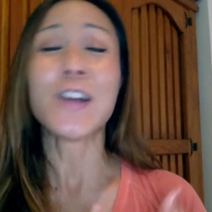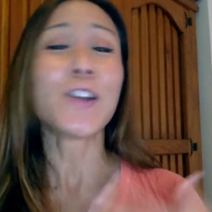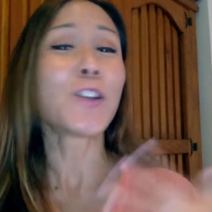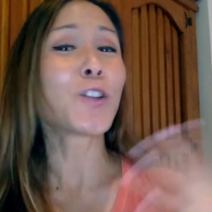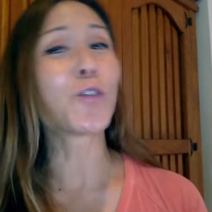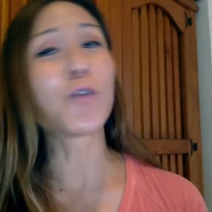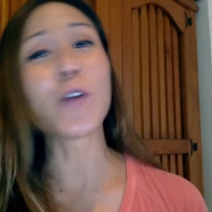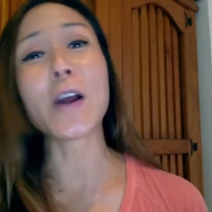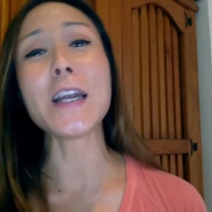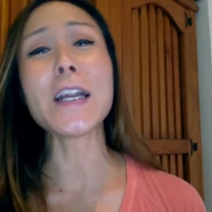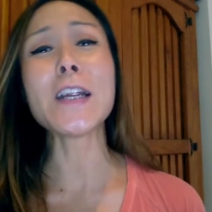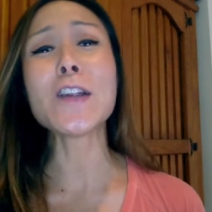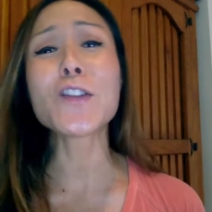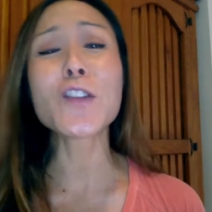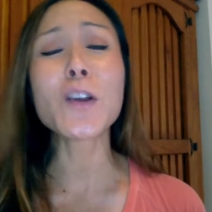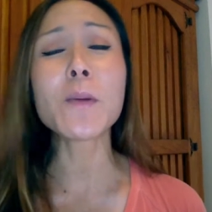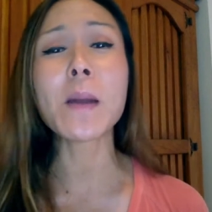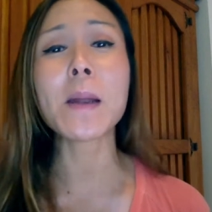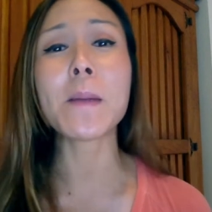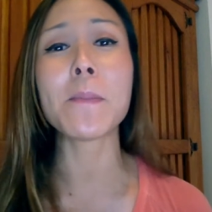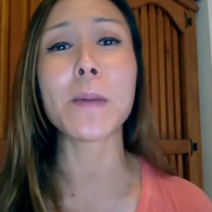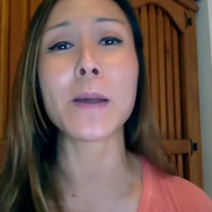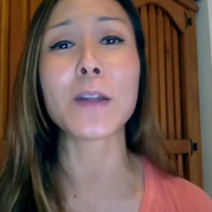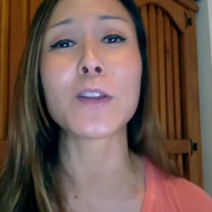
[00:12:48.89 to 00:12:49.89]
So writing is not
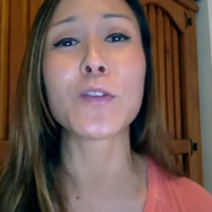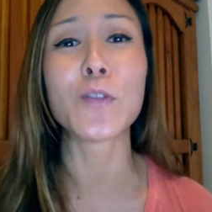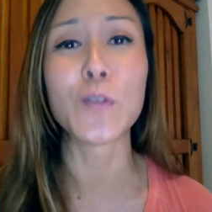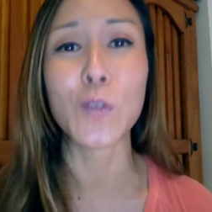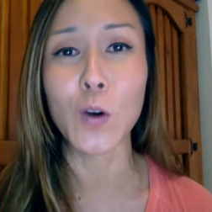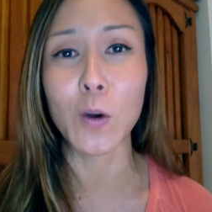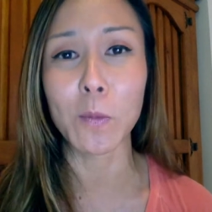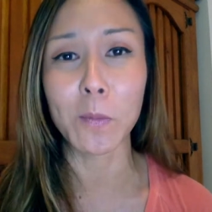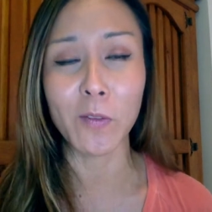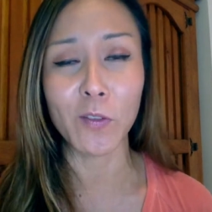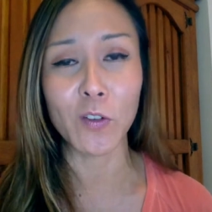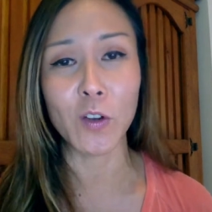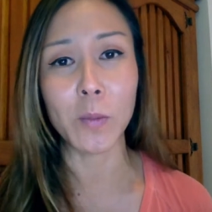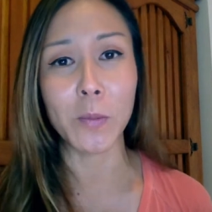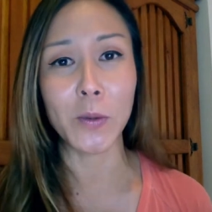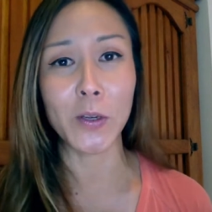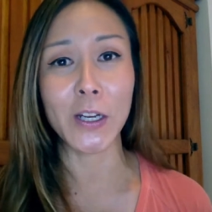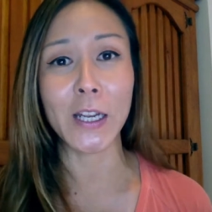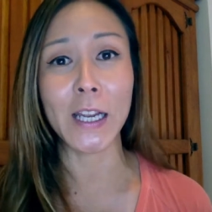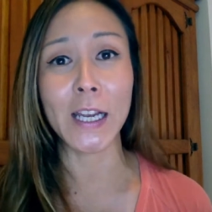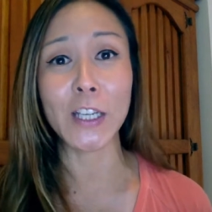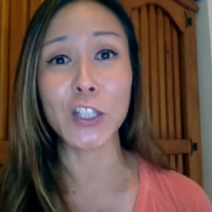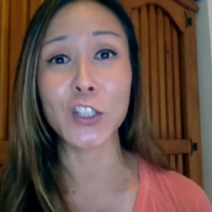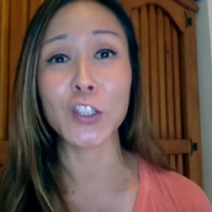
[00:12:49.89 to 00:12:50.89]
my best form of
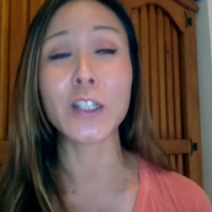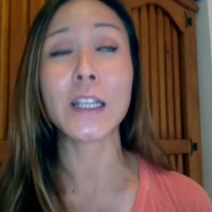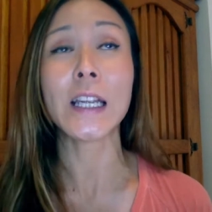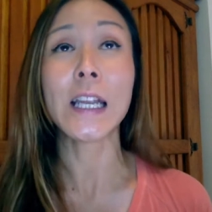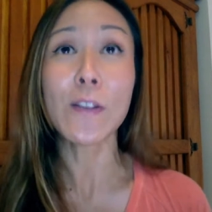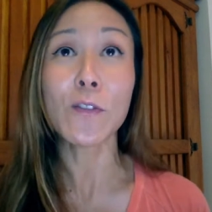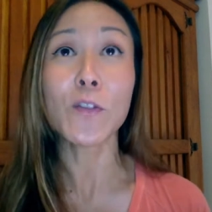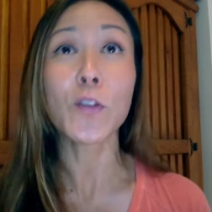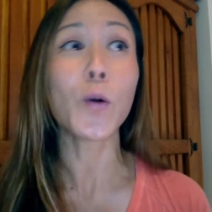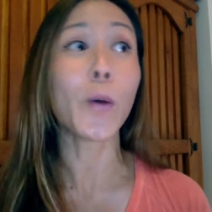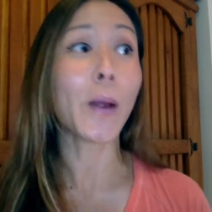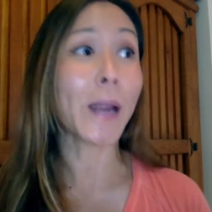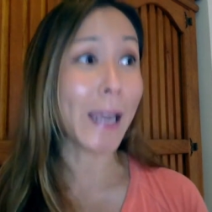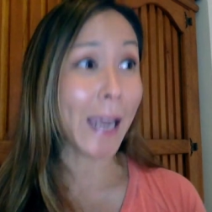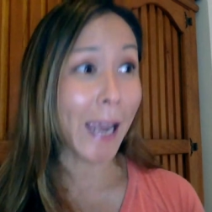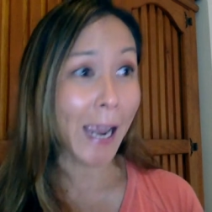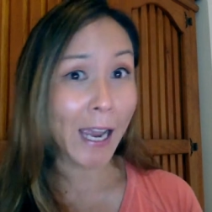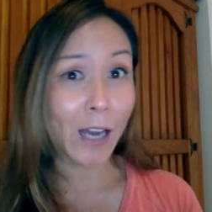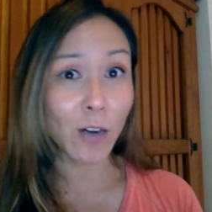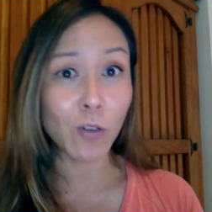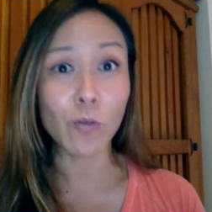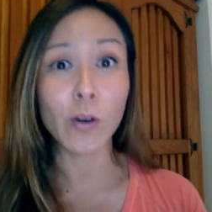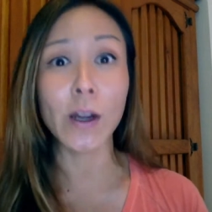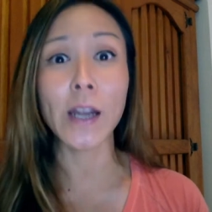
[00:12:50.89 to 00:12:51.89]
communication, even though I
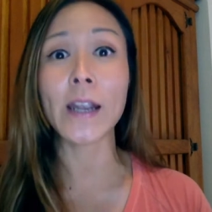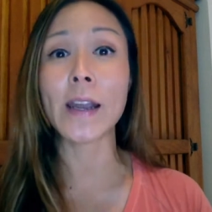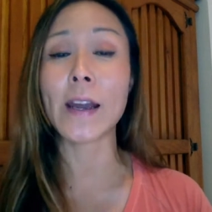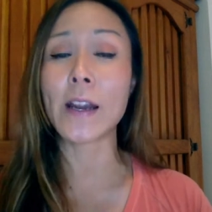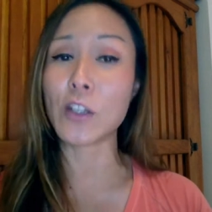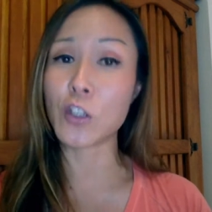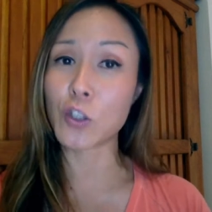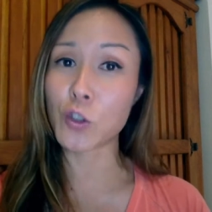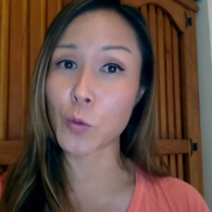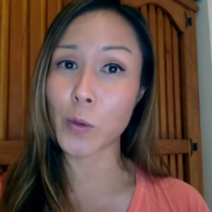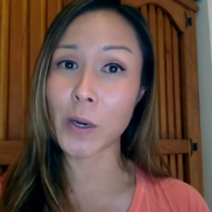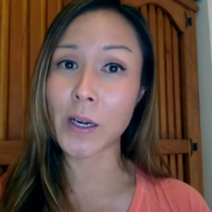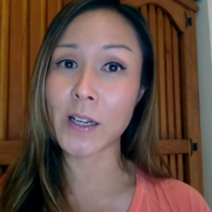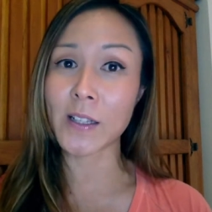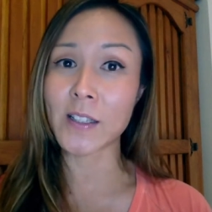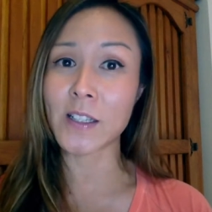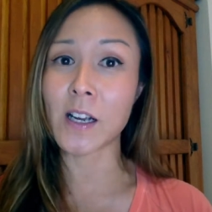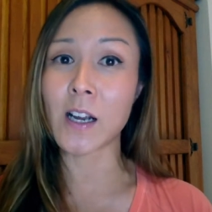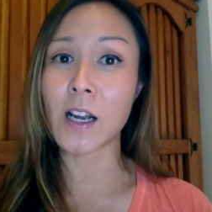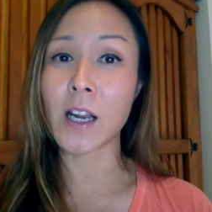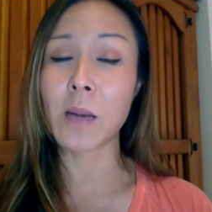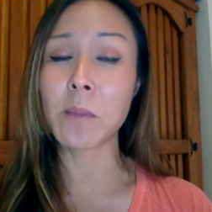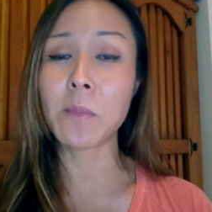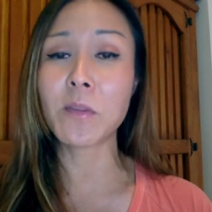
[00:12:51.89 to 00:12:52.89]
can write and enjoy it at
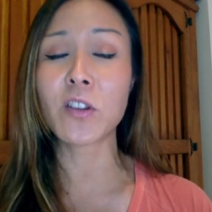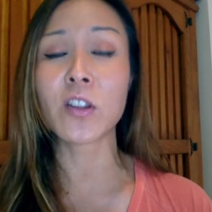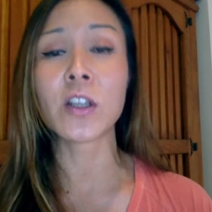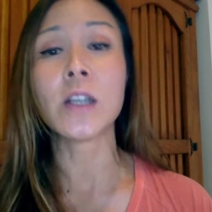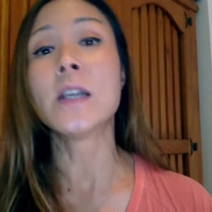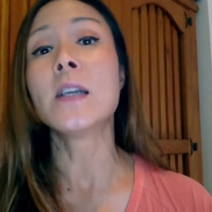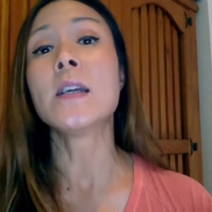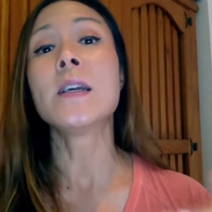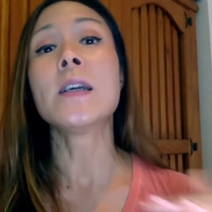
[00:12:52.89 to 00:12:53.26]
times.